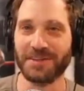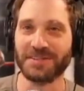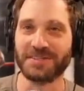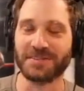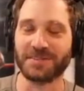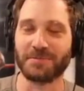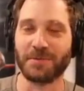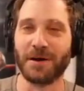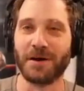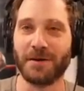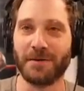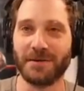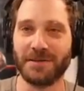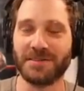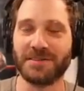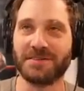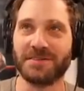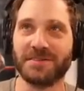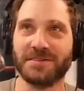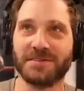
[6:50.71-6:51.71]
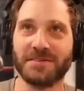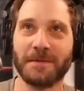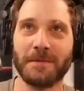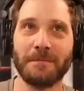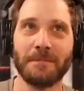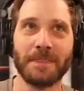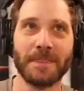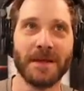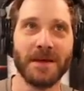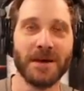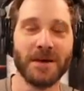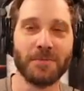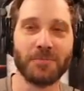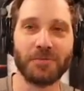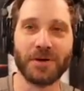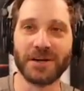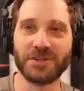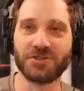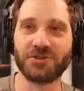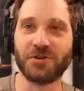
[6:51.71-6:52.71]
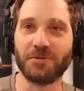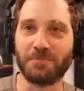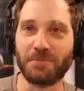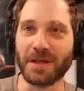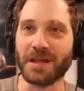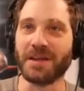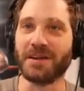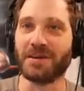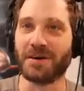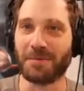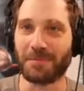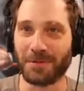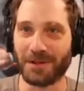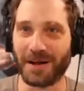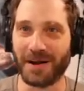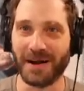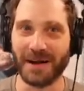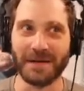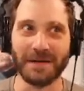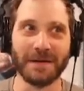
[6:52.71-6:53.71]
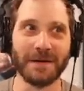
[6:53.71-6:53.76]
This is pressure being applied.